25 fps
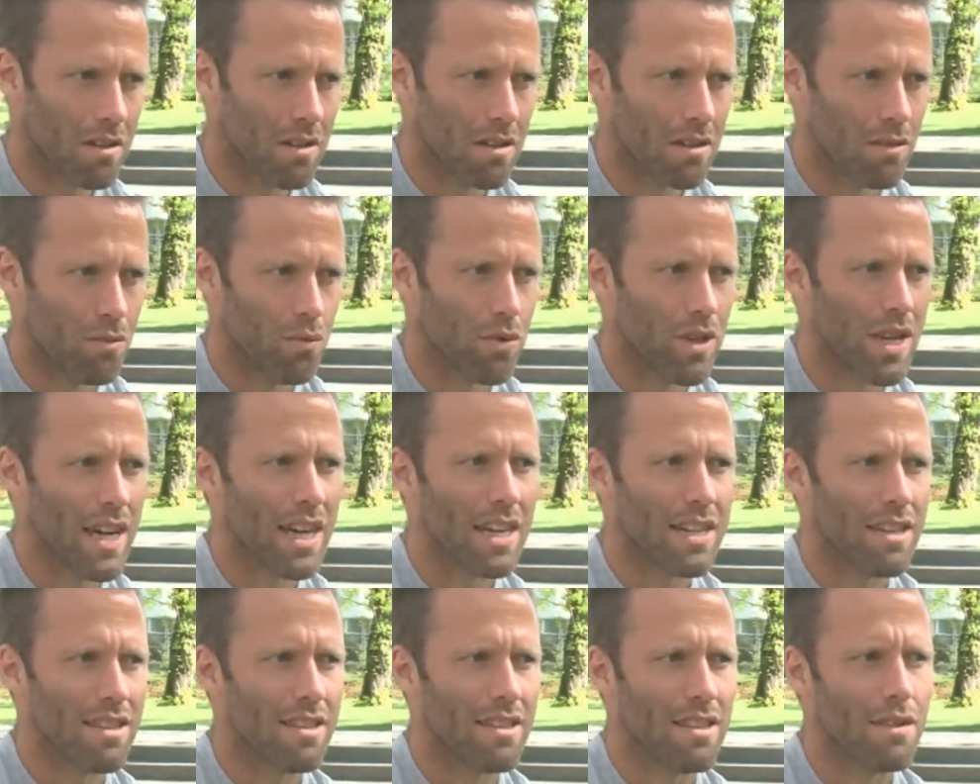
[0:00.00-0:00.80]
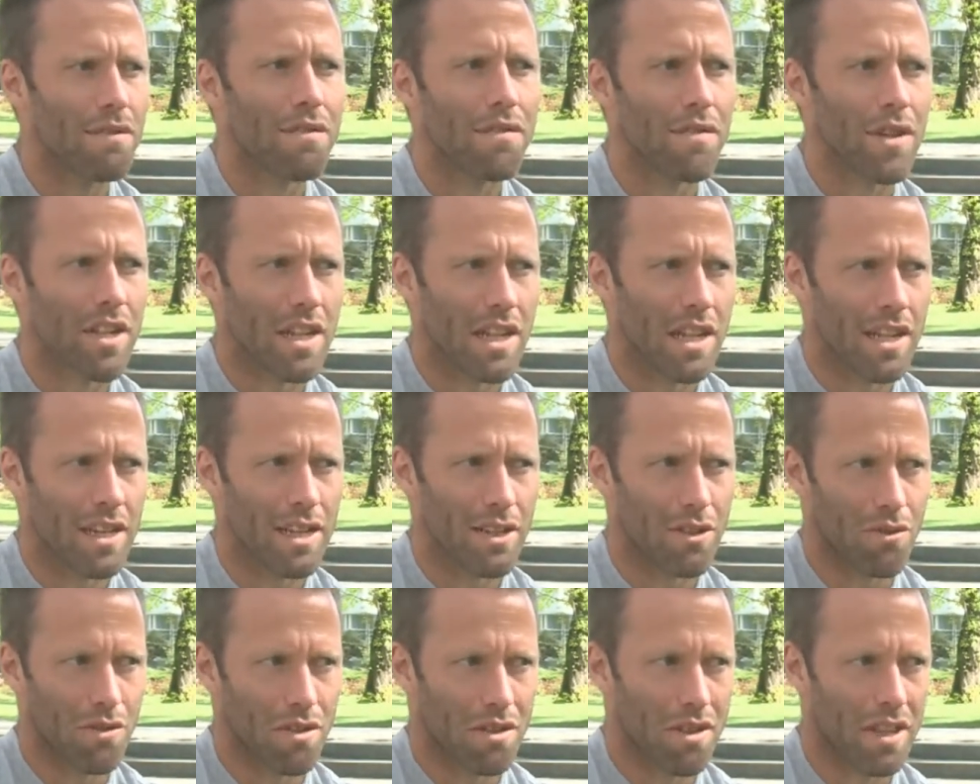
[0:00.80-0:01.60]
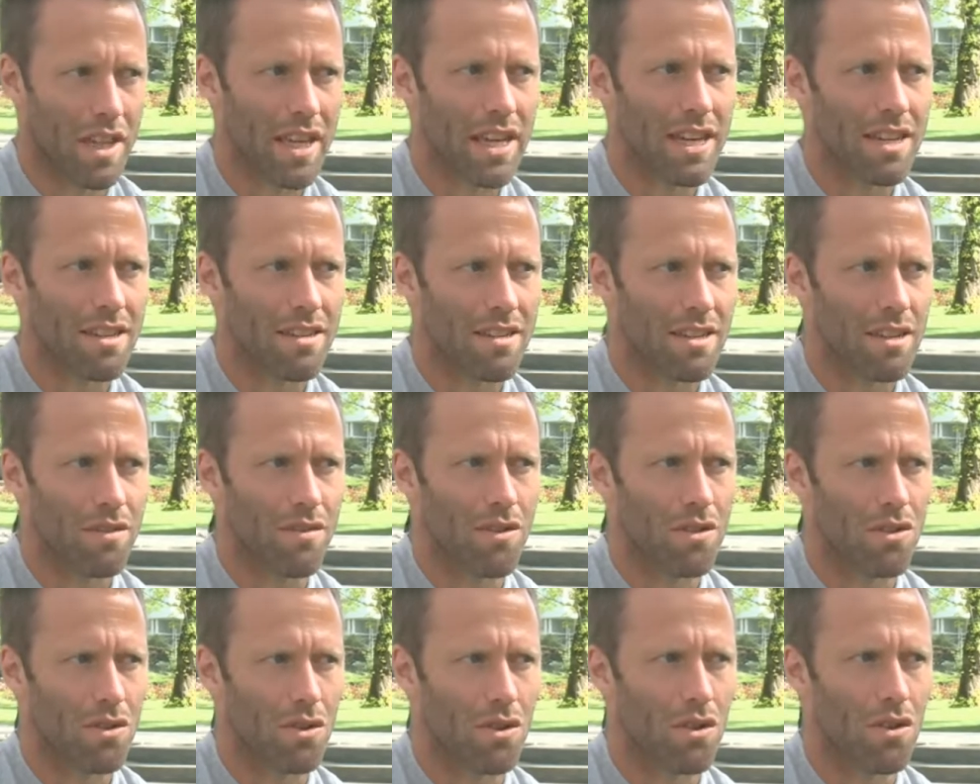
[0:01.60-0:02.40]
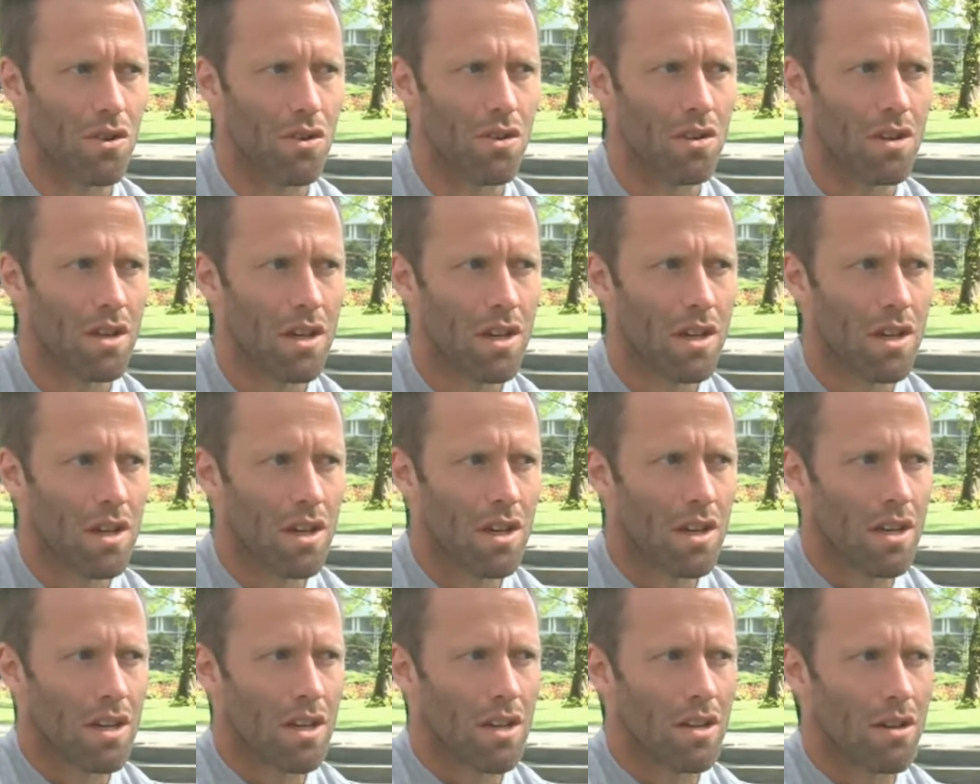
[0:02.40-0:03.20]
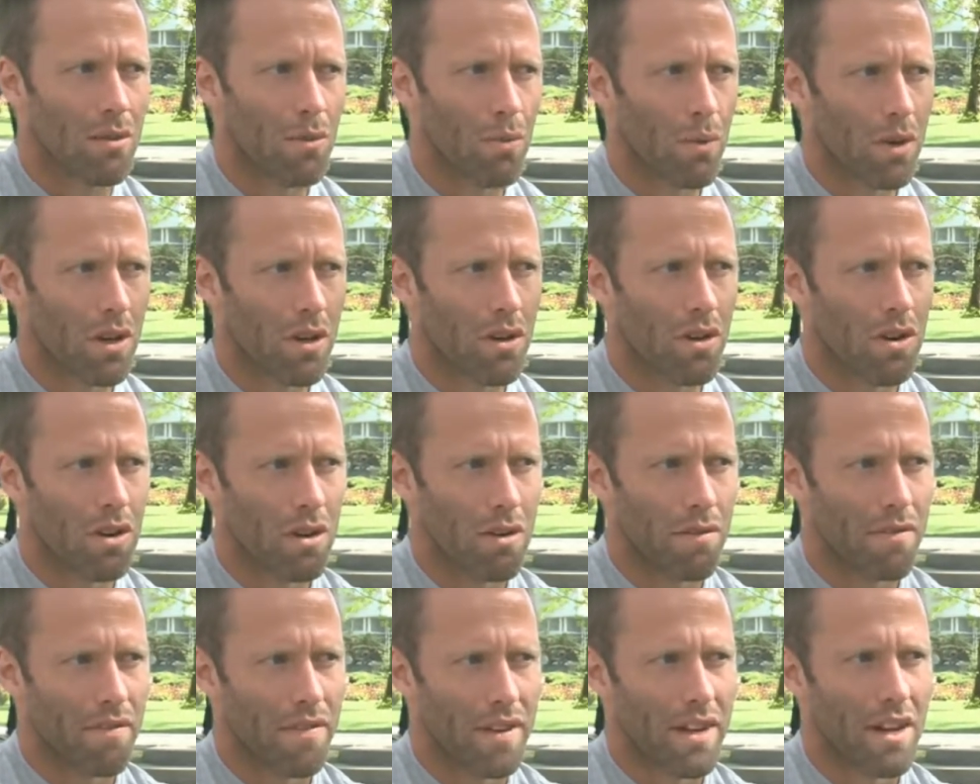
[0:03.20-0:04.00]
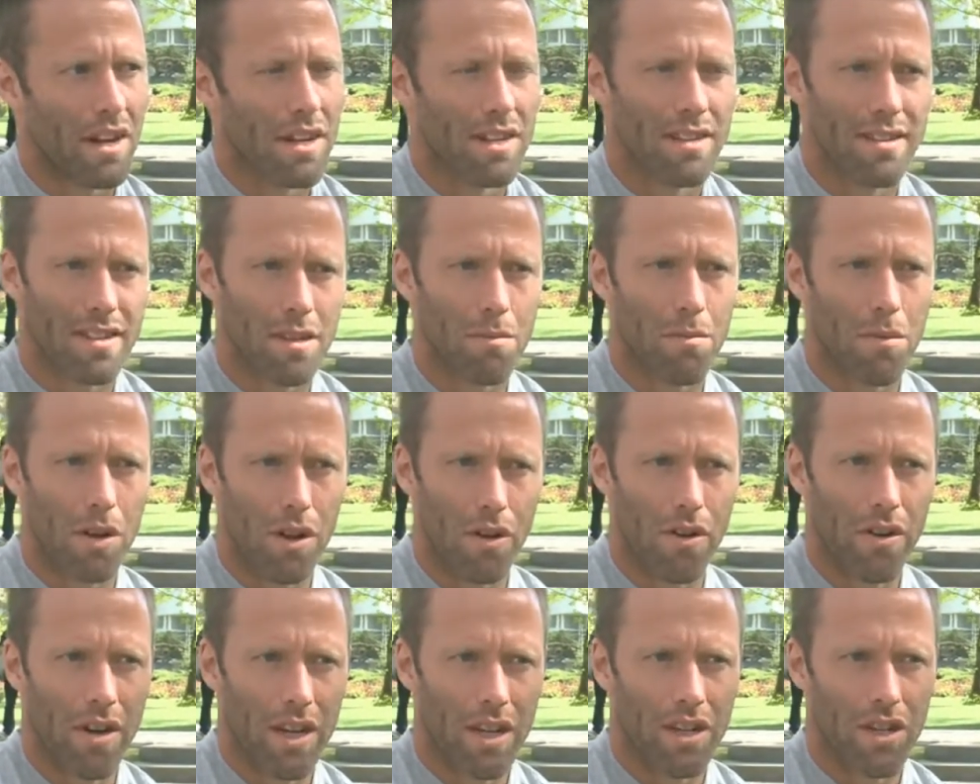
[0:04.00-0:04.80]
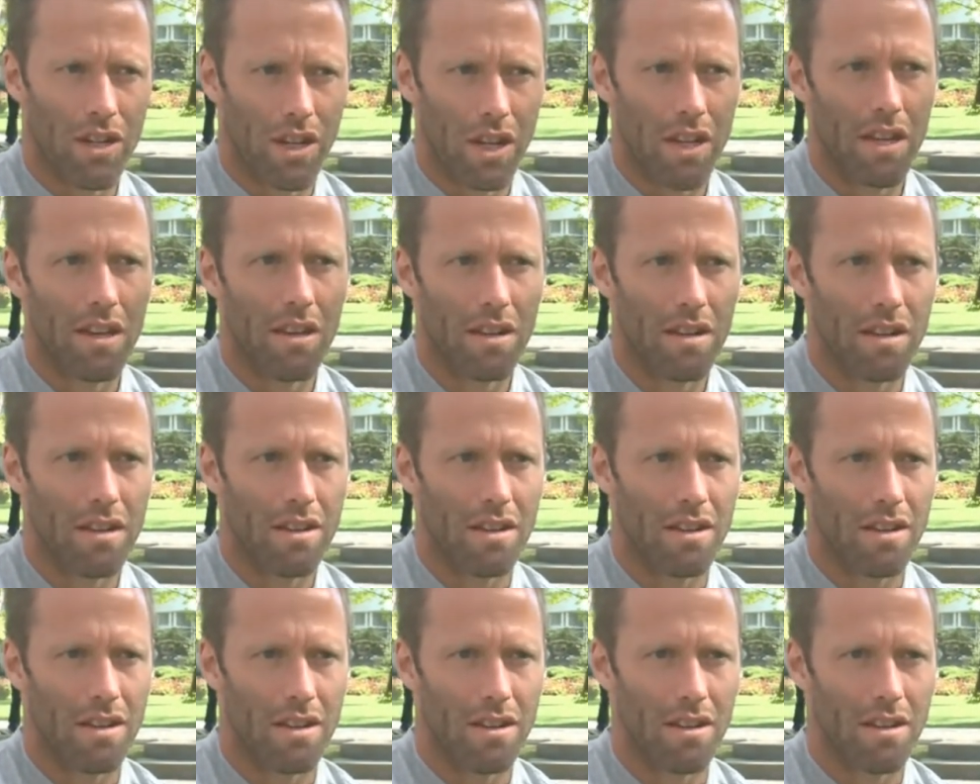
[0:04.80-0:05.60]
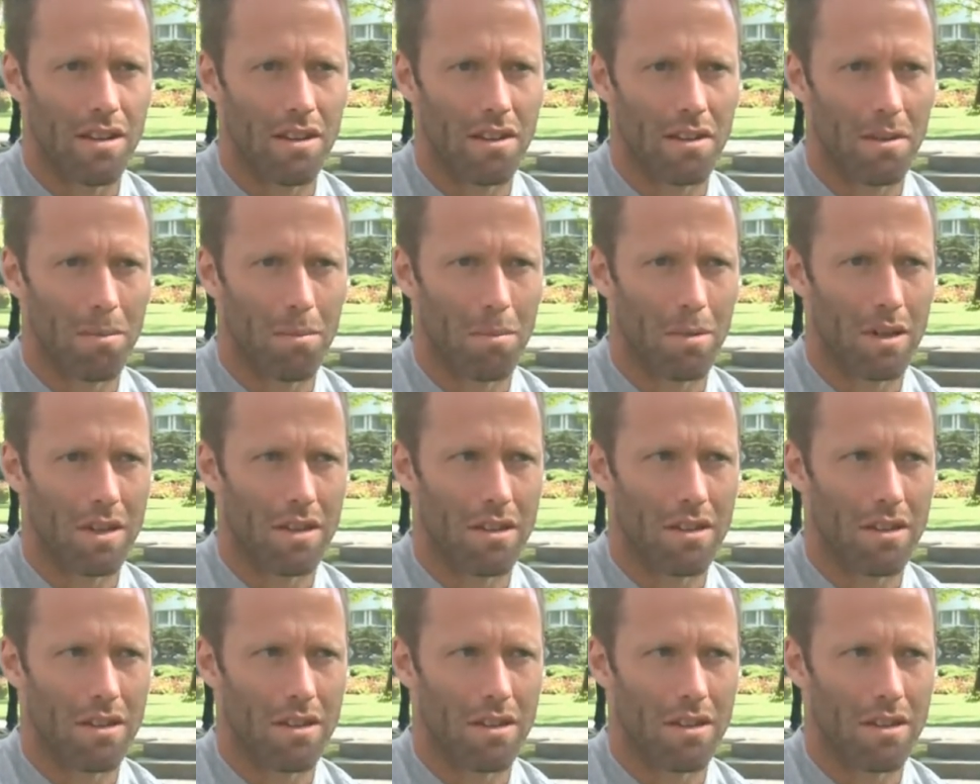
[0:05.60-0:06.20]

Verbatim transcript: react differently to things, even though we are fairly similar, actually. but